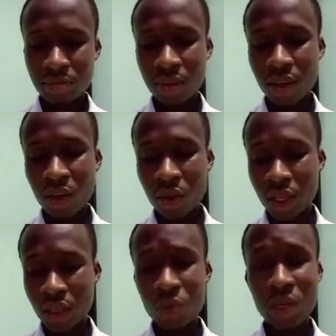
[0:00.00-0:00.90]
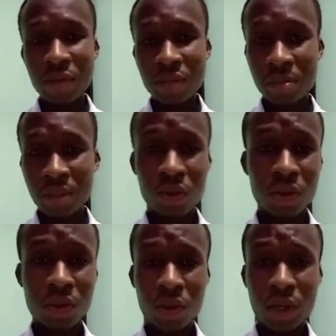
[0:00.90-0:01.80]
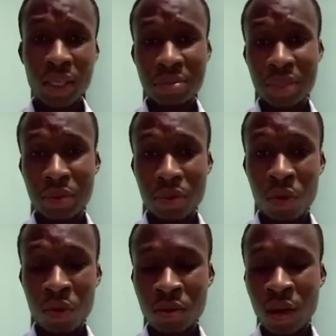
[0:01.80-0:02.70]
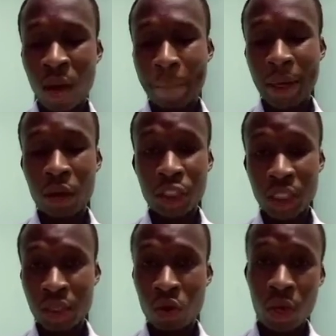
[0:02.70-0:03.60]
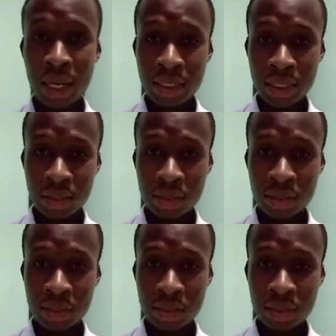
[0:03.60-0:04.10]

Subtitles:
Okay, so we have some organisms that we call pyogenic organisms.